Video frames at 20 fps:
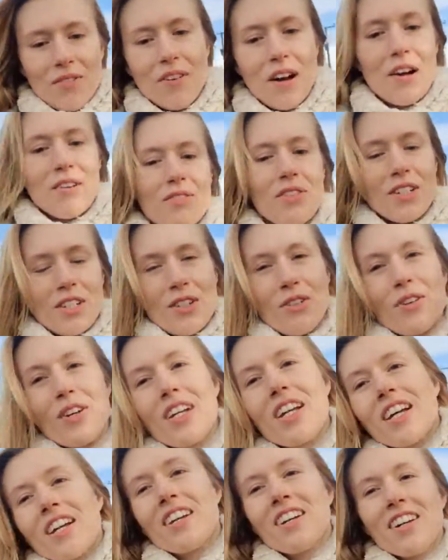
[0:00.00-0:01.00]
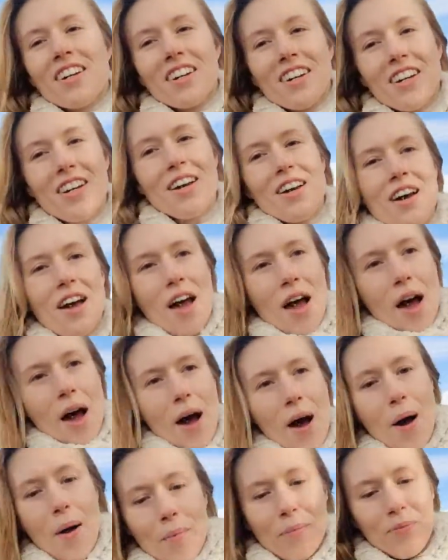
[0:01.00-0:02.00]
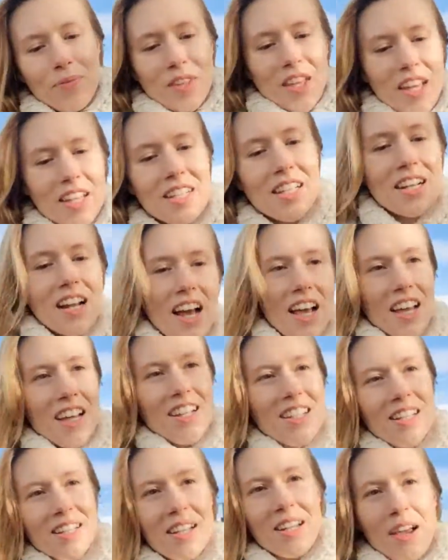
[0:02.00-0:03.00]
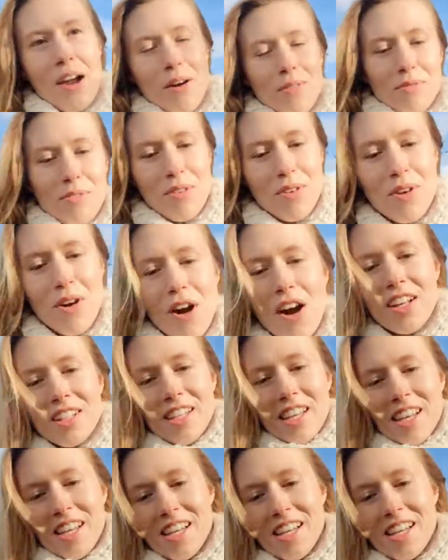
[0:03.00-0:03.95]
of Alfie's greeting today. Stick it up for you guys.